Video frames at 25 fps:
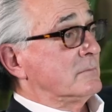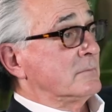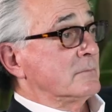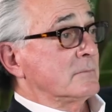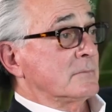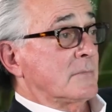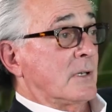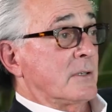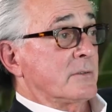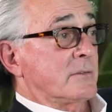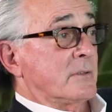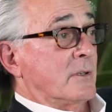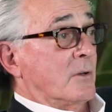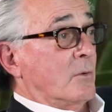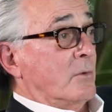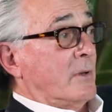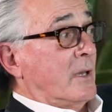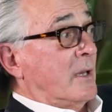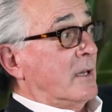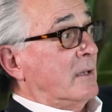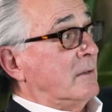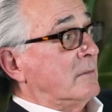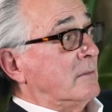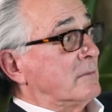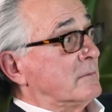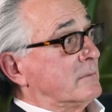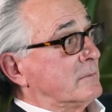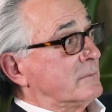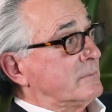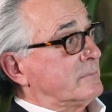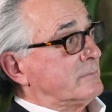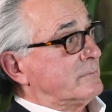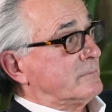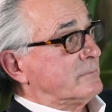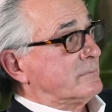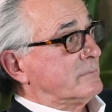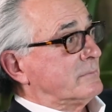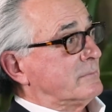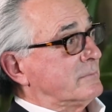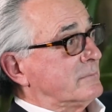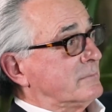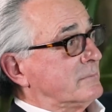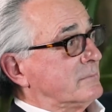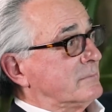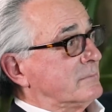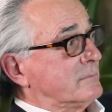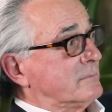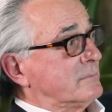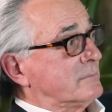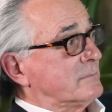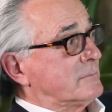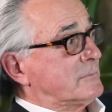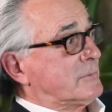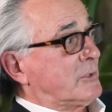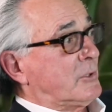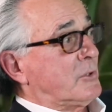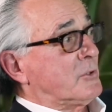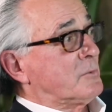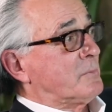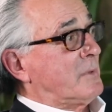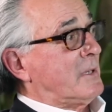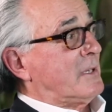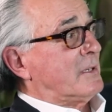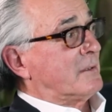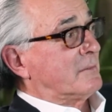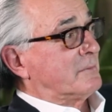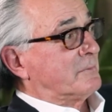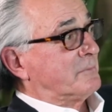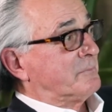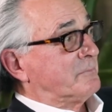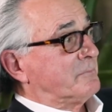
And I said, okay, excuse me.